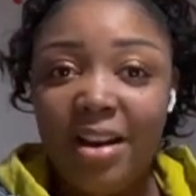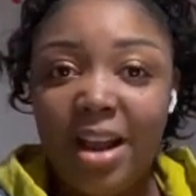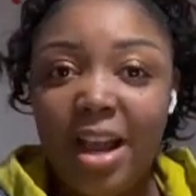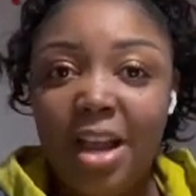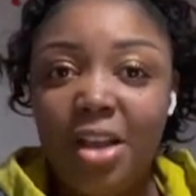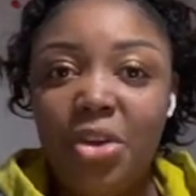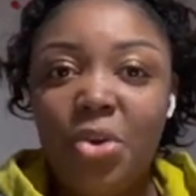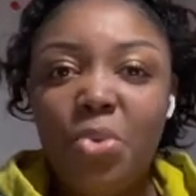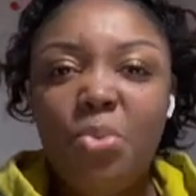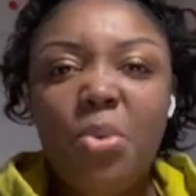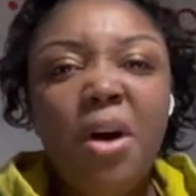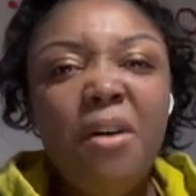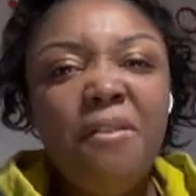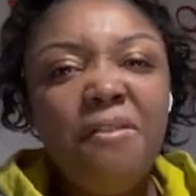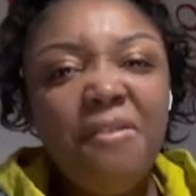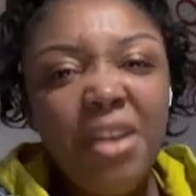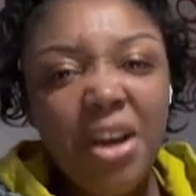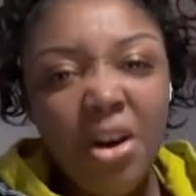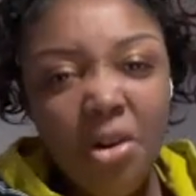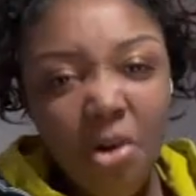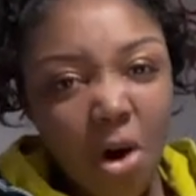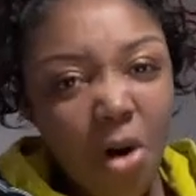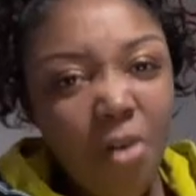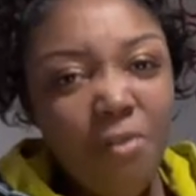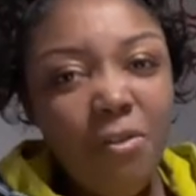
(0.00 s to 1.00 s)
And you won't
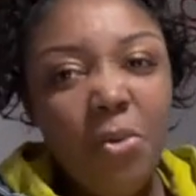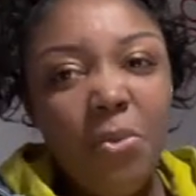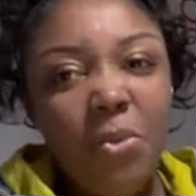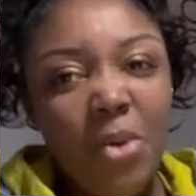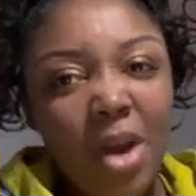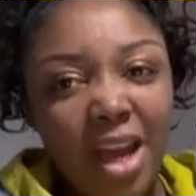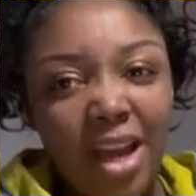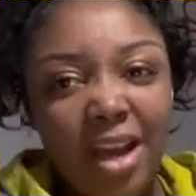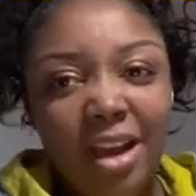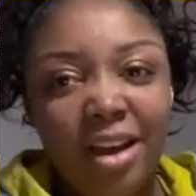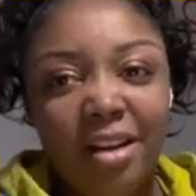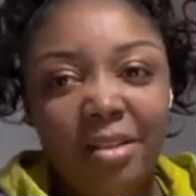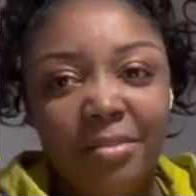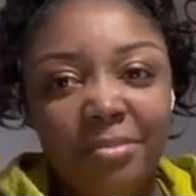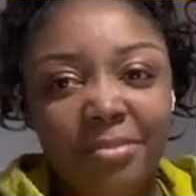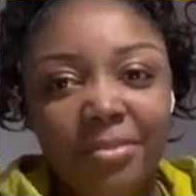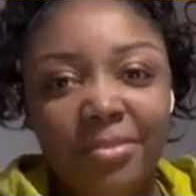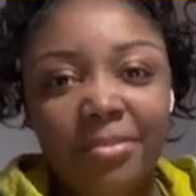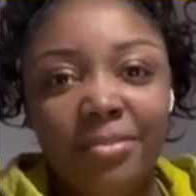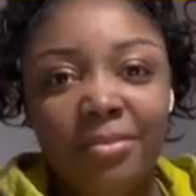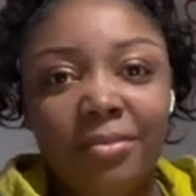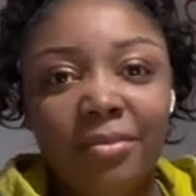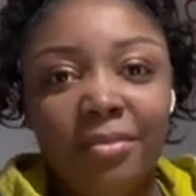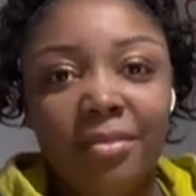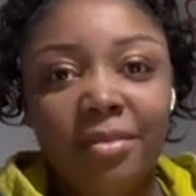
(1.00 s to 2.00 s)
feel
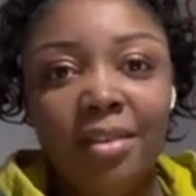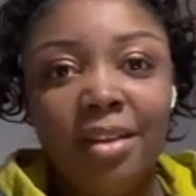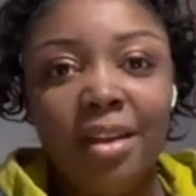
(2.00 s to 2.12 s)
overwhelmed.